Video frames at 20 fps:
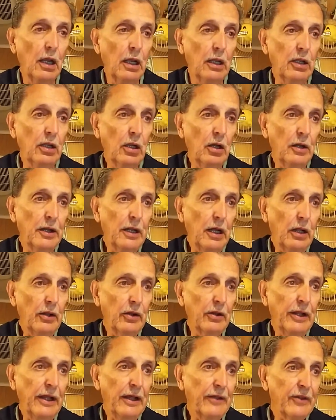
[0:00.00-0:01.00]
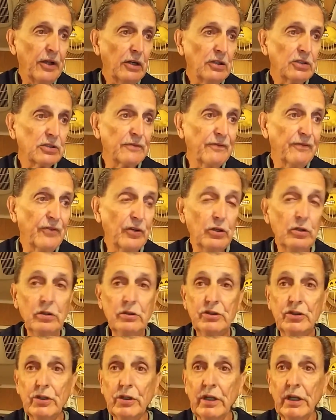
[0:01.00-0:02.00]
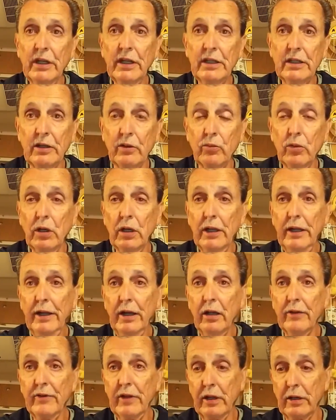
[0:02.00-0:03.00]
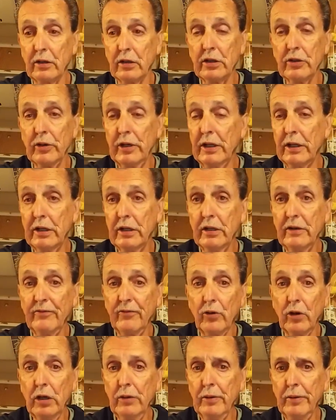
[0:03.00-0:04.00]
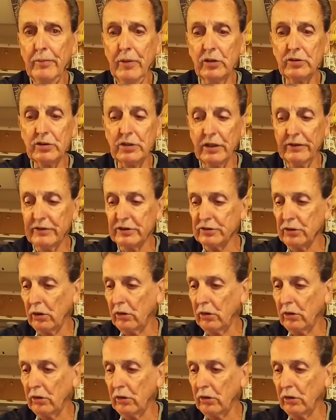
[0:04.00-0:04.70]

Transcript: You know, and other than that, there's some foods you can eat that really help, that are really good for you, but most of us